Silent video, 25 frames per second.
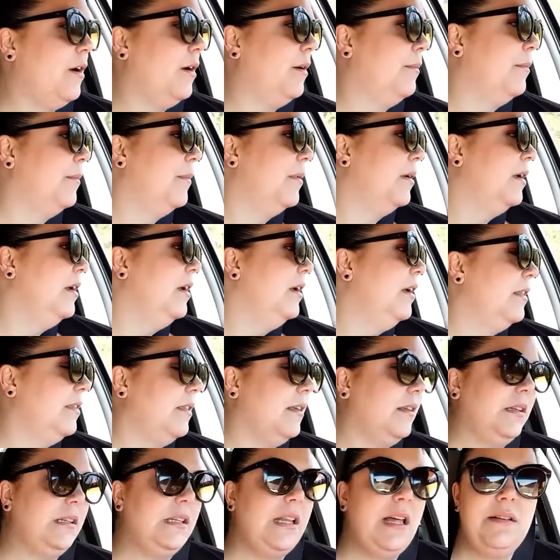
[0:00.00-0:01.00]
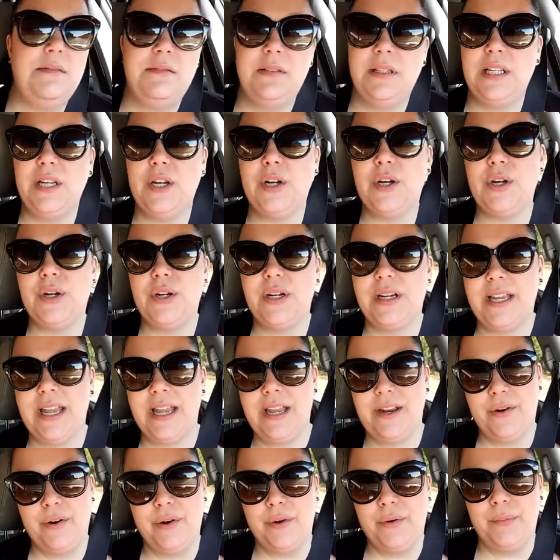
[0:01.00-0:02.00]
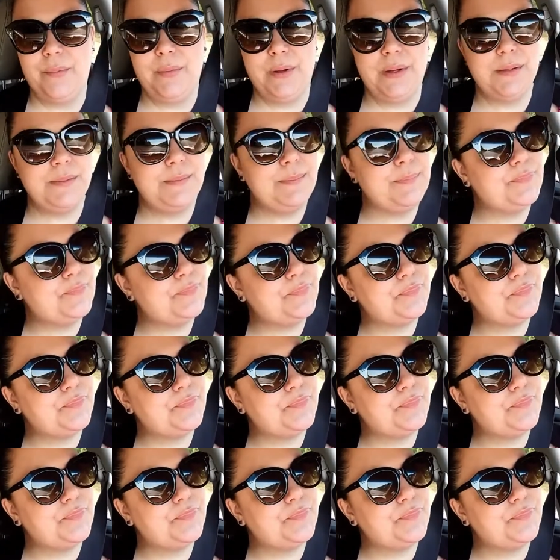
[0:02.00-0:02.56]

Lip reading: from the lovely Hurricane Irma.